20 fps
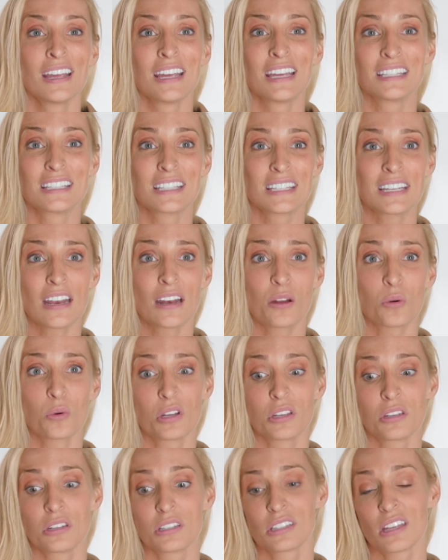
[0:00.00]
instead I
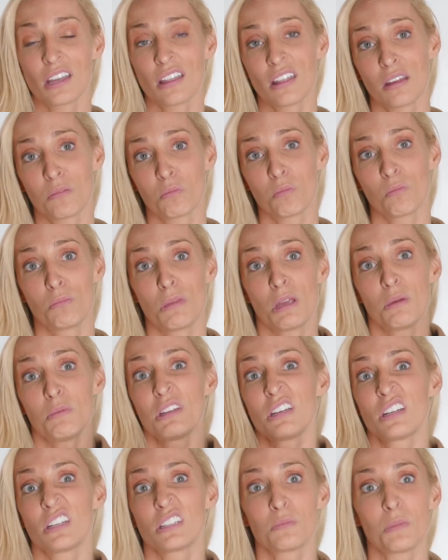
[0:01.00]
want you to say, like,
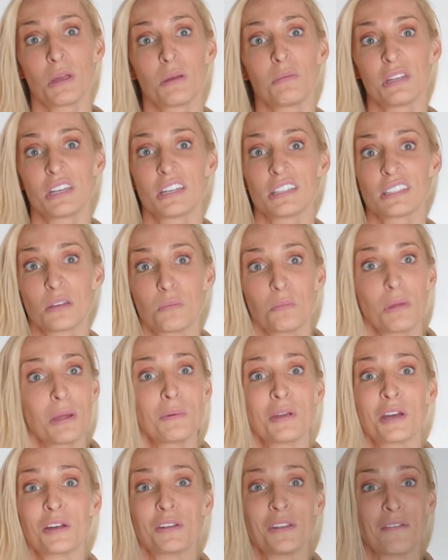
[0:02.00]
maybe it is, maybe it isn't,
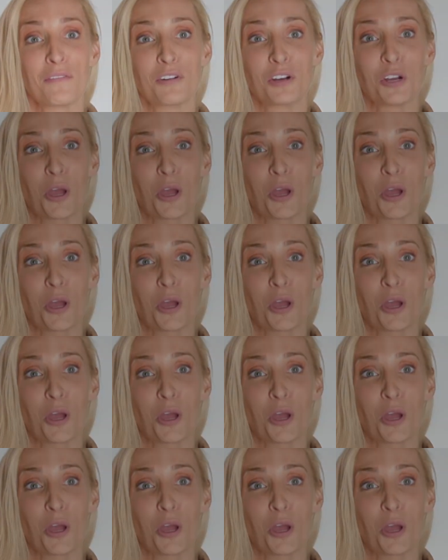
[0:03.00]
maybe I'll never